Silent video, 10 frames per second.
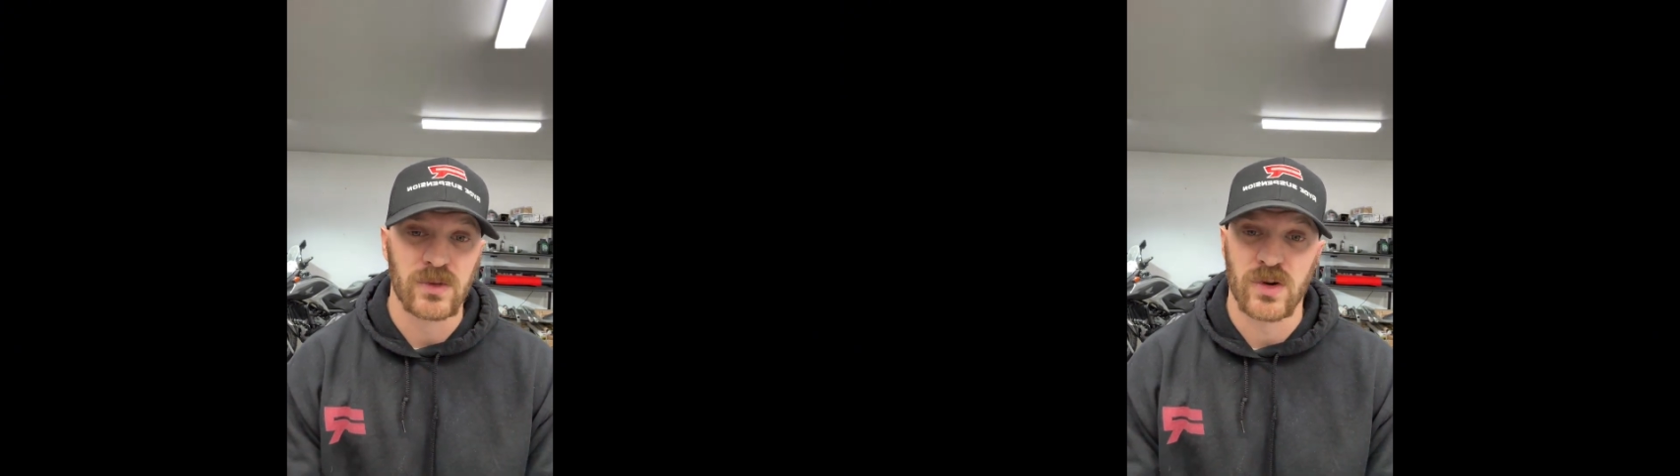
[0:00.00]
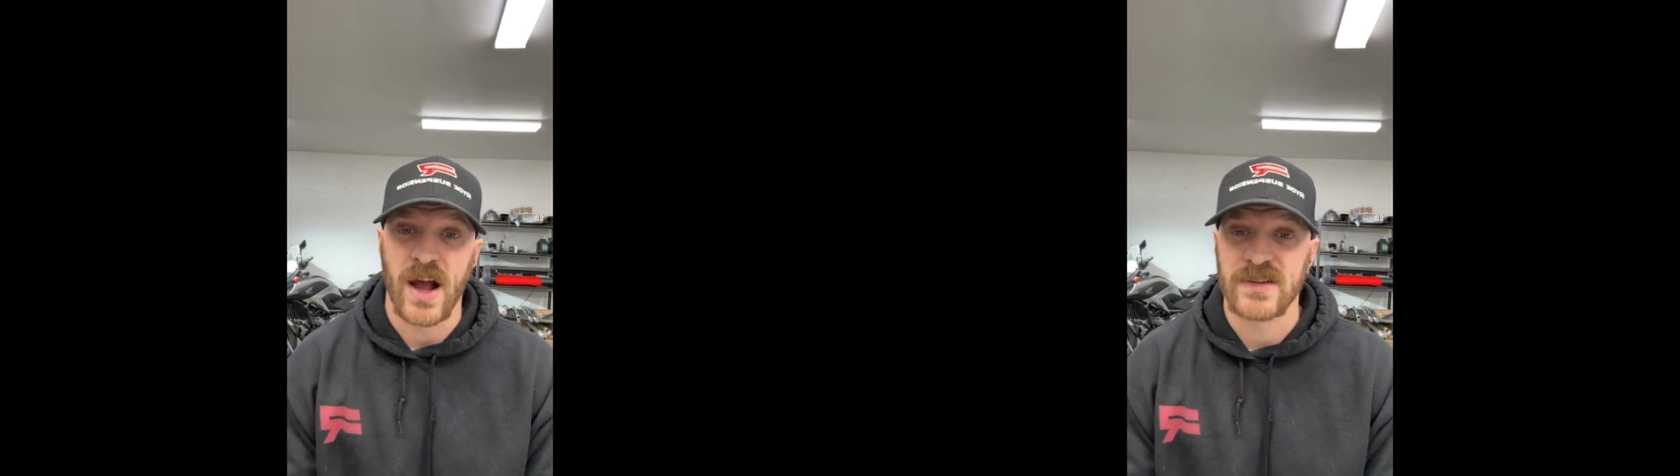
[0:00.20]

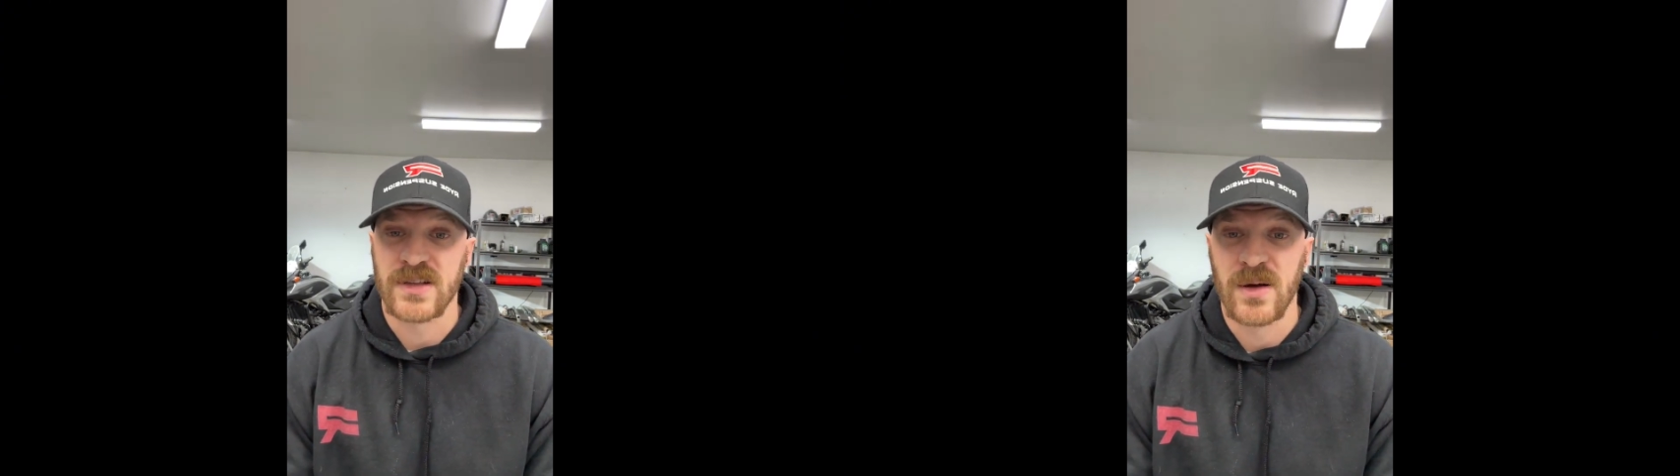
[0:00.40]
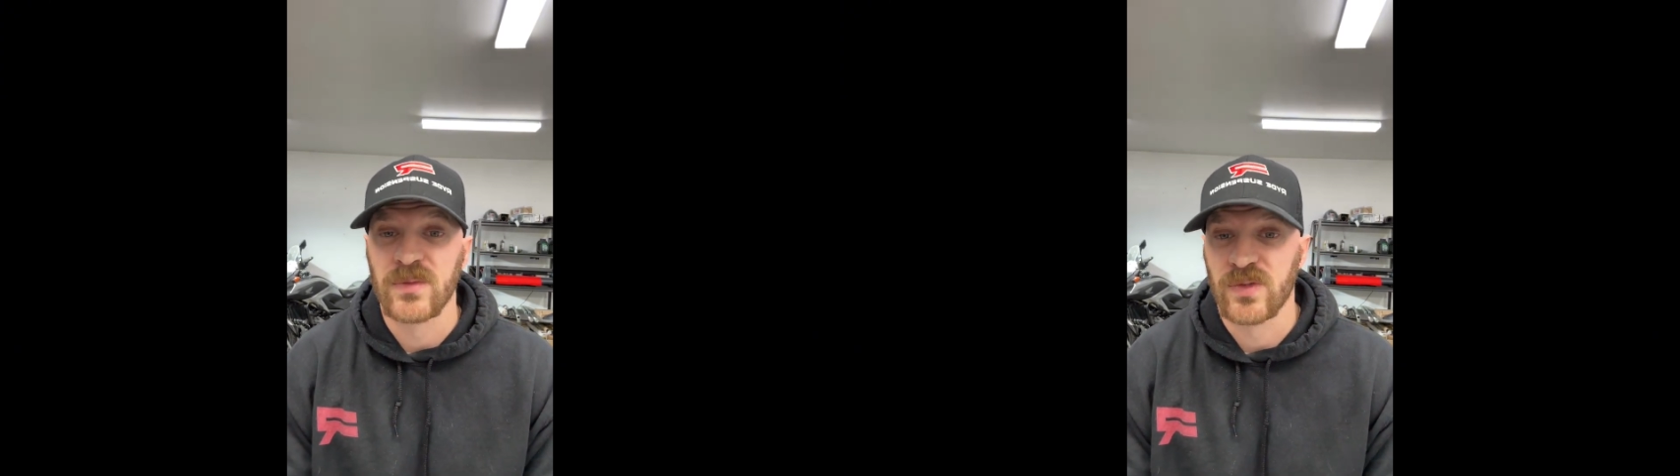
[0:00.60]
Trax
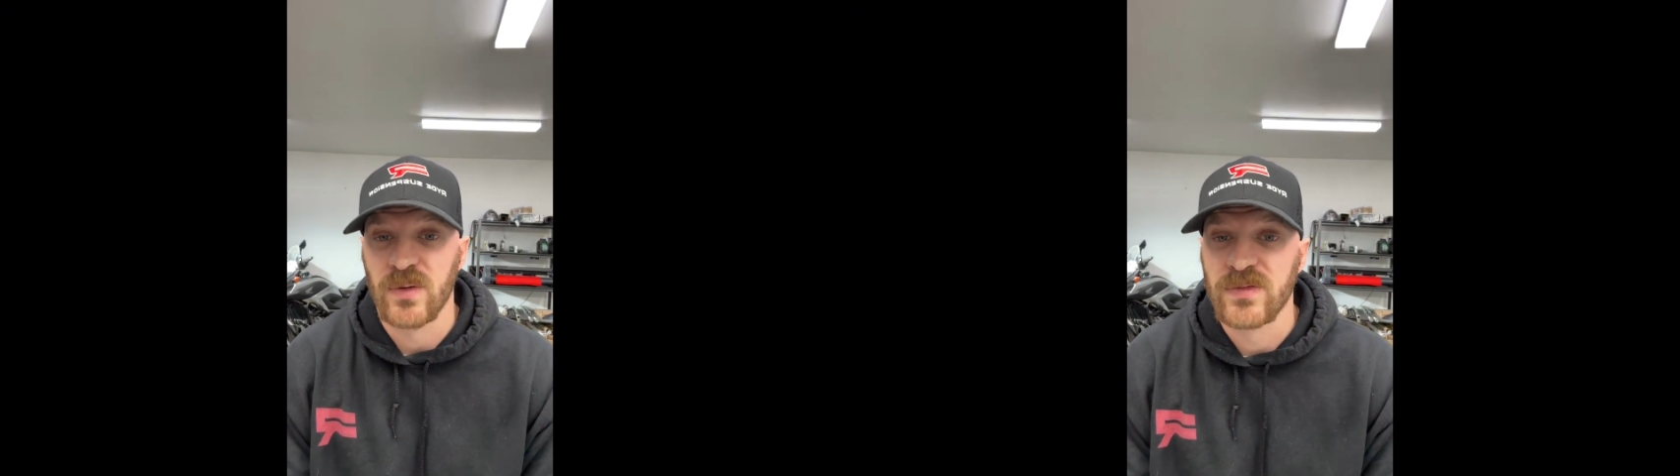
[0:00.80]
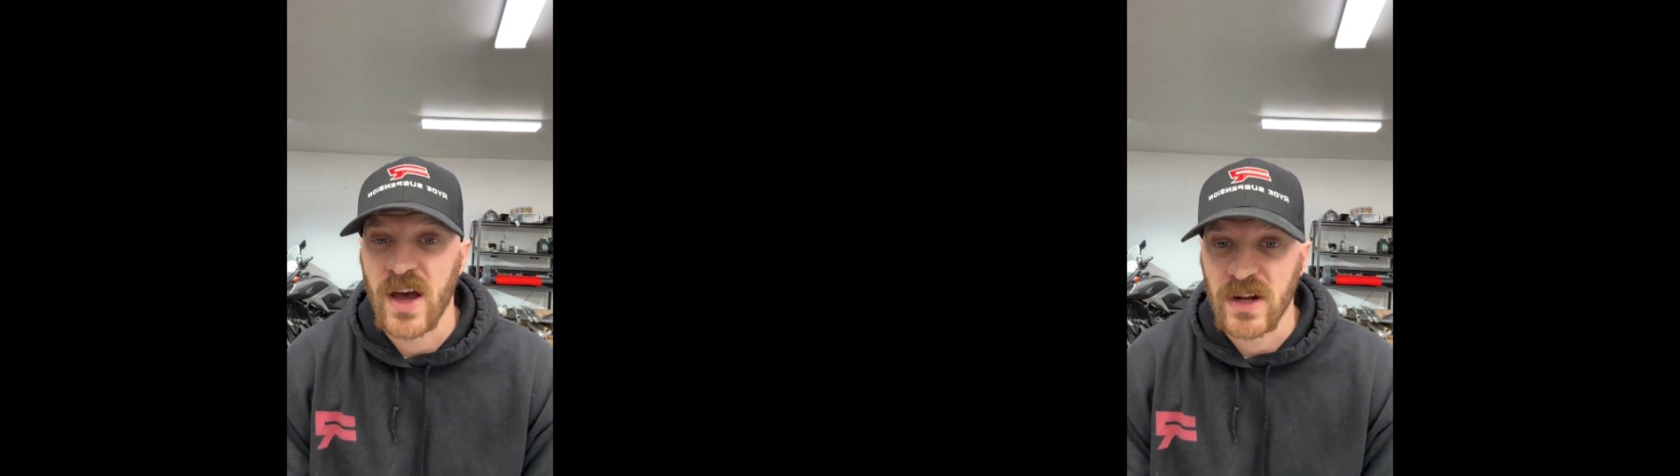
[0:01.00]
comes
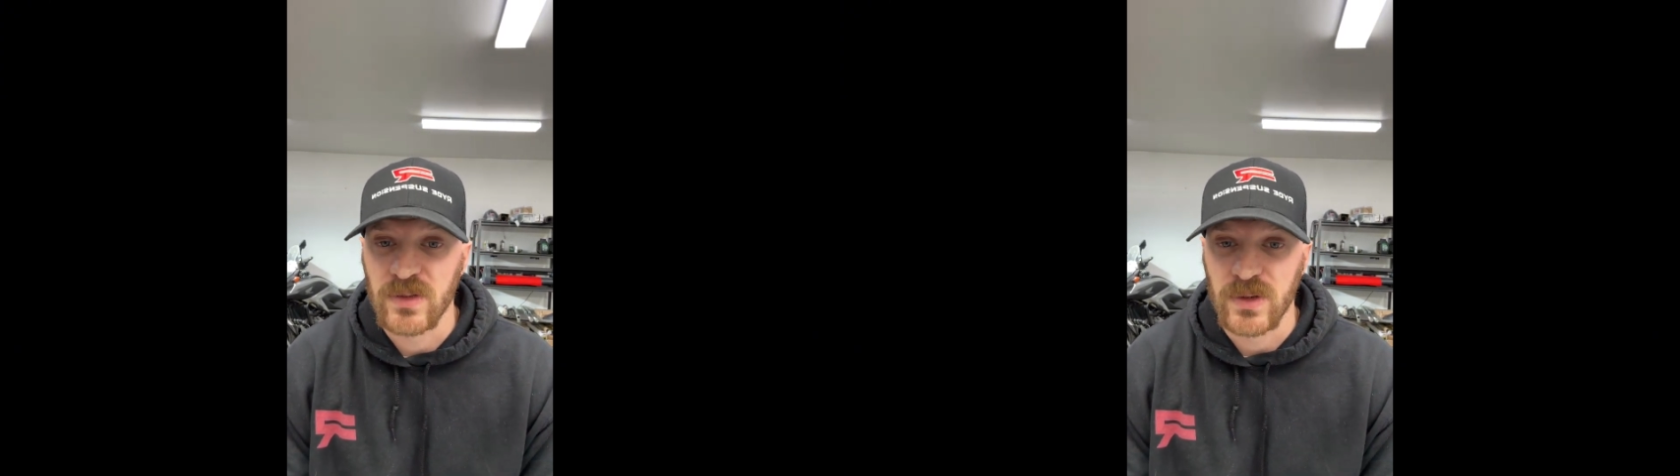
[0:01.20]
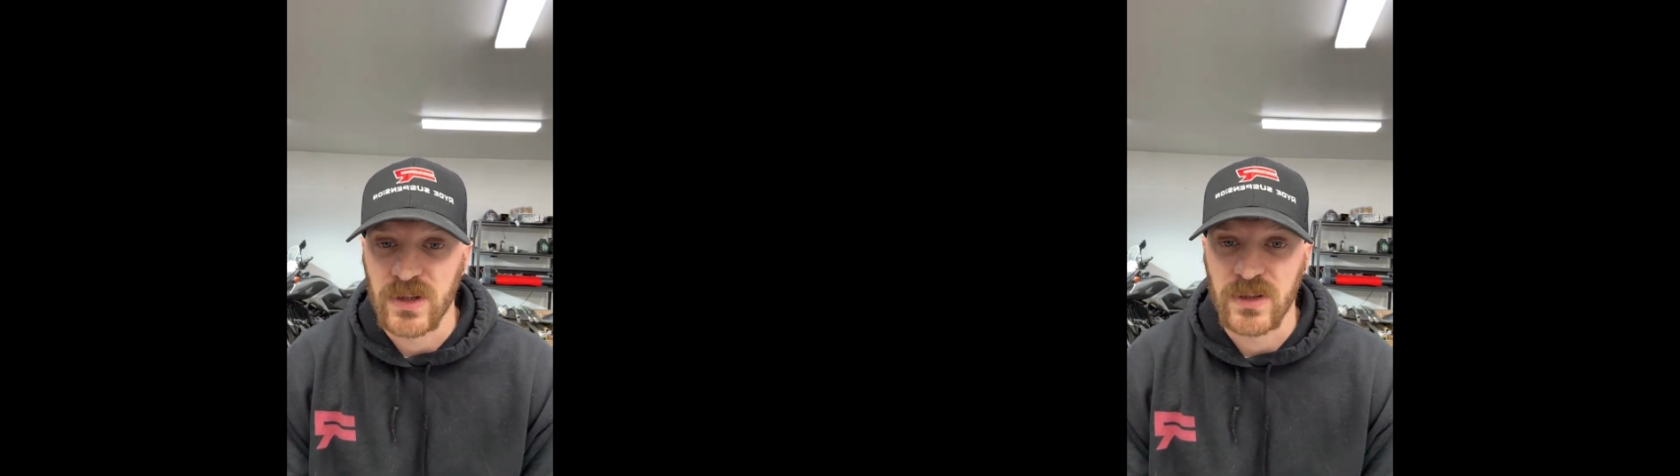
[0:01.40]
from
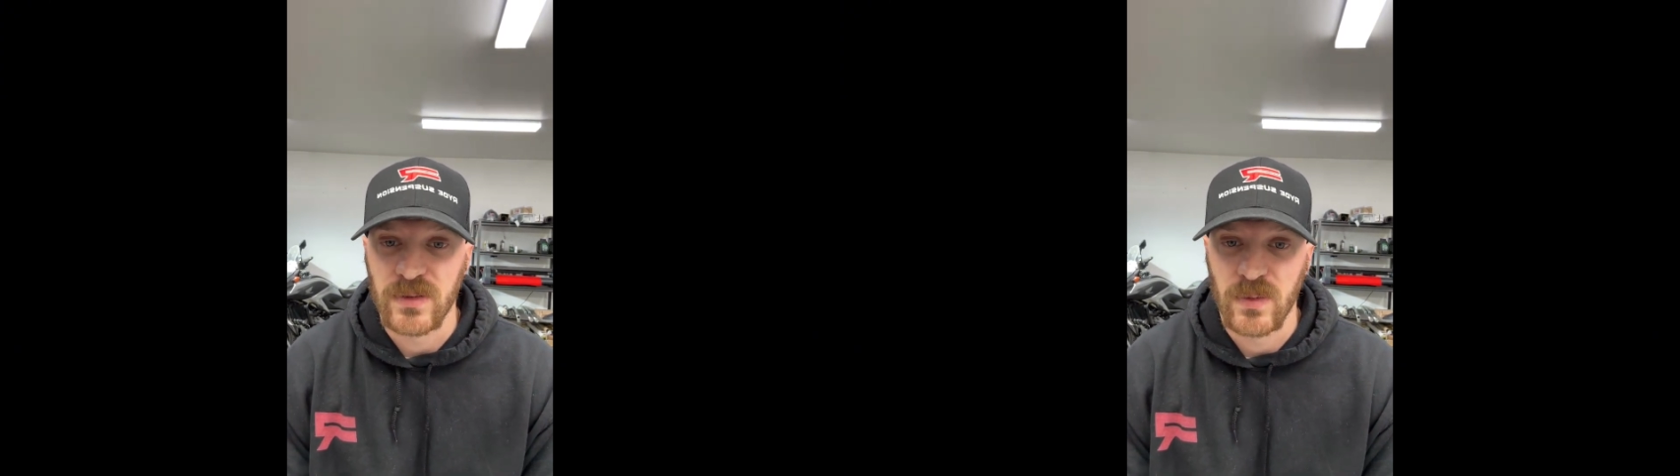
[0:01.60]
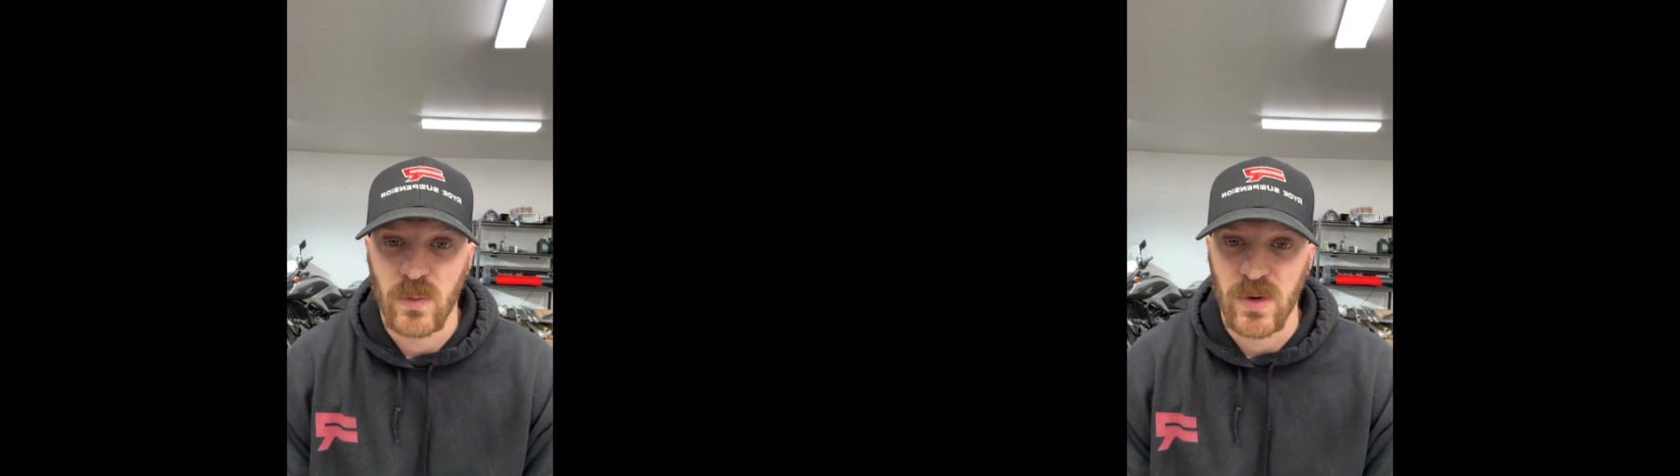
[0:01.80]
factory